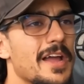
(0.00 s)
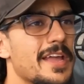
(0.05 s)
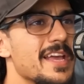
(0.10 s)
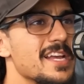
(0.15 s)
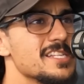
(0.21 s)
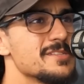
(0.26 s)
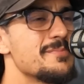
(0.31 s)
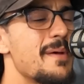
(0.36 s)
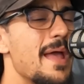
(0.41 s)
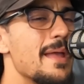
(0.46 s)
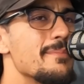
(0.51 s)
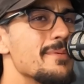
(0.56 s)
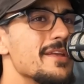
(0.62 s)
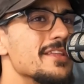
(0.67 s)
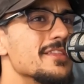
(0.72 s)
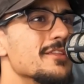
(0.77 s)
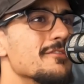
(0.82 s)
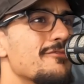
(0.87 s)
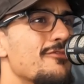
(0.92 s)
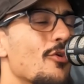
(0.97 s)
I guess maybe
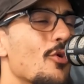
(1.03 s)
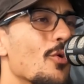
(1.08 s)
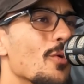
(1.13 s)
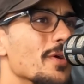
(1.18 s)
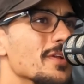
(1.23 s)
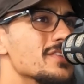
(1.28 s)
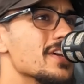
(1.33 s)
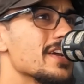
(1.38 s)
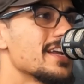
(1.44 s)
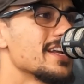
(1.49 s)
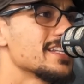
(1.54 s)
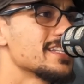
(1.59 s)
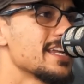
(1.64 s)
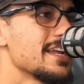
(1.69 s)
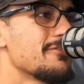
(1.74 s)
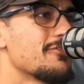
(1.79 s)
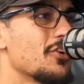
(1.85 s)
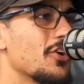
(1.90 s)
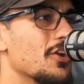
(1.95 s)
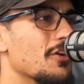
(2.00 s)
in the forwards. I guess
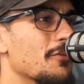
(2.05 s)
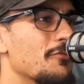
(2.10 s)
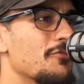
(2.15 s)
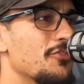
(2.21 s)
they've got a